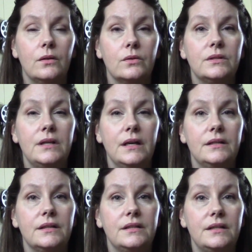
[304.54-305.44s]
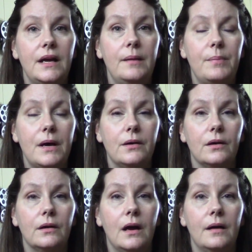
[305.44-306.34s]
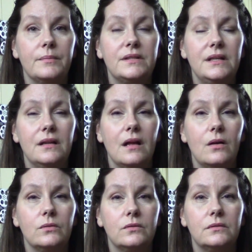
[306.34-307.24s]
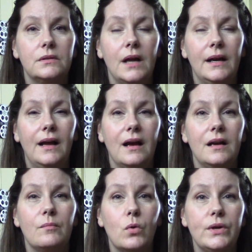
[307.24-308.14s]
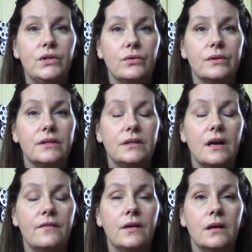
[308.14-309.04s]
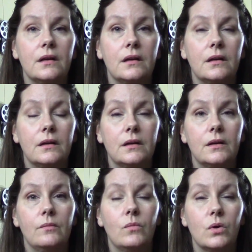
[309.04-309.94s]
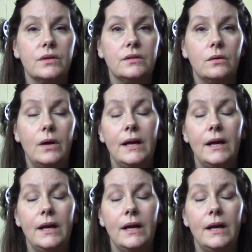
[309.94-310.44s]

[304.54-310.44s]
tend to stay better, seal out any kind of moisture and stuff more so.